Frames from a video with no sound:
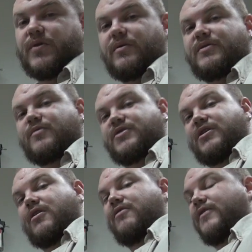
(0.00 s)
we're going to be switching
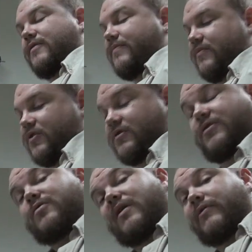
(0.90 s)
it over, because I
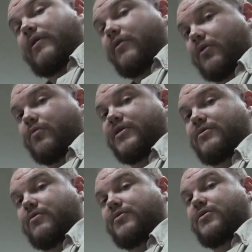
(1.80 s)
do have a lot of
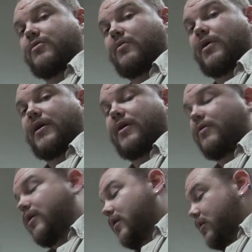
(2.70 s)
resawing to do right now,
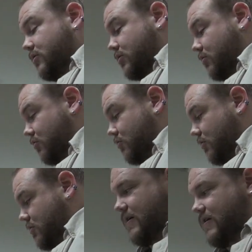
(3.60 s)
to
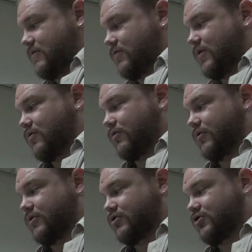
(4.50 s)
a
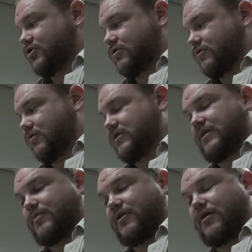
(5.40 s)
3/4 inch 3
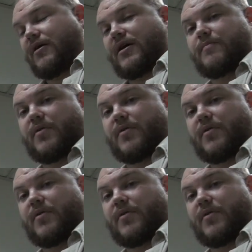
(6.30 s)
TPI